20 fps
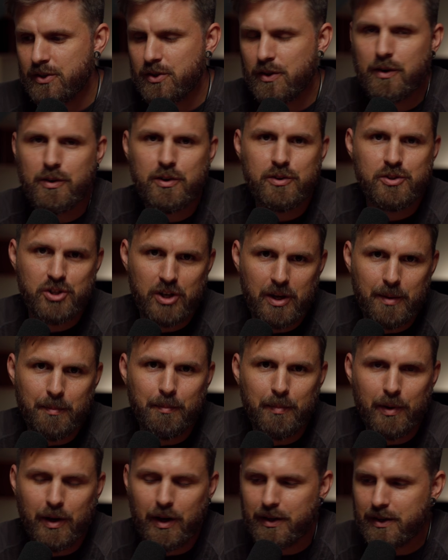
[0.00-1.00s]
So they're a gym,
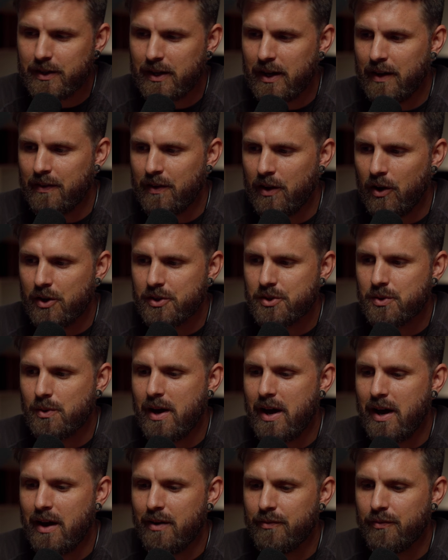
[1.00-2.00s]
but they also
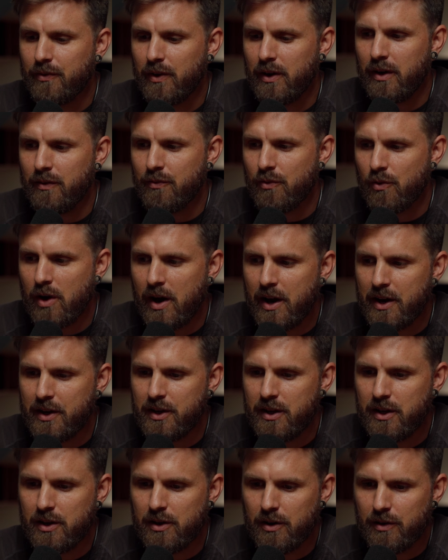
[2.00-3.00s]
have a
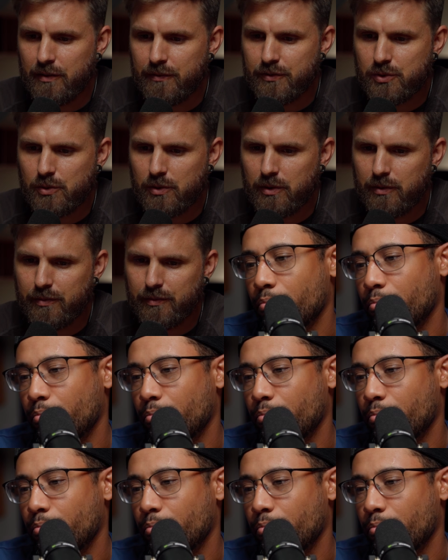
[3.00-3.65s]
variety of sort of